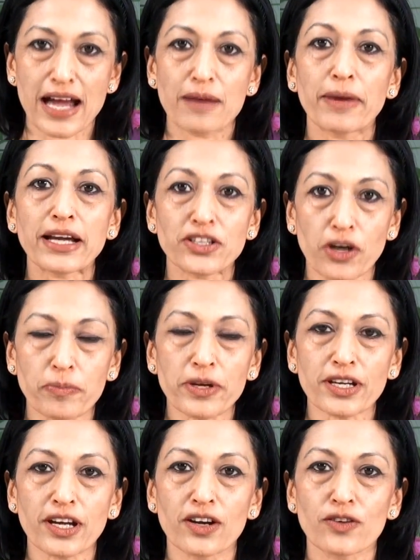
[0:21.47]
My
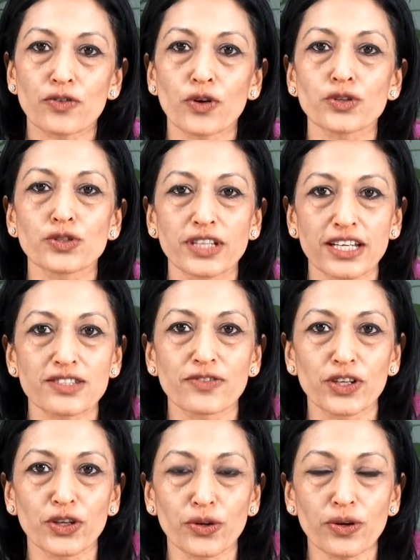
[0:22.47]
topic for today's
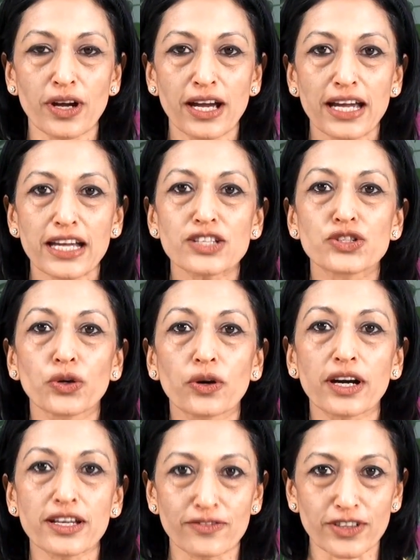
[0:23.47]
video is
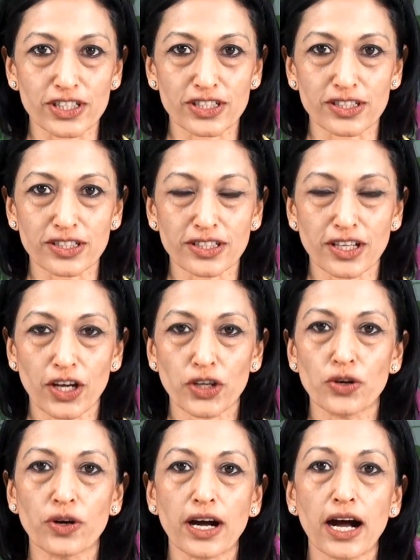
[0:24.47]
yoga inversions,
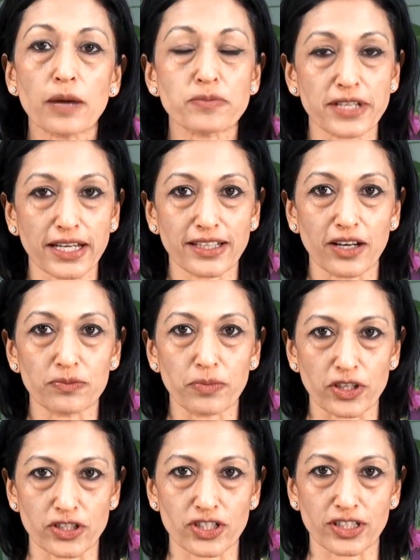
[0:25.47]
yoga upside down
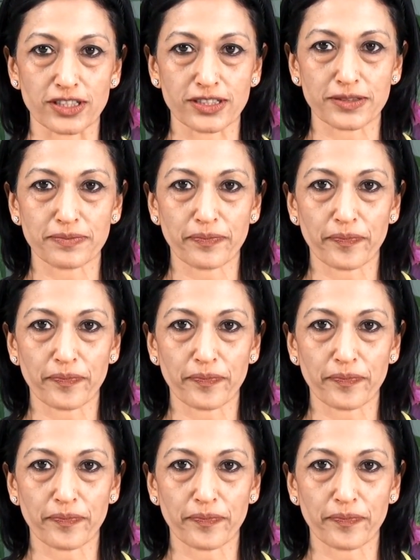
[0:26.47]
postures.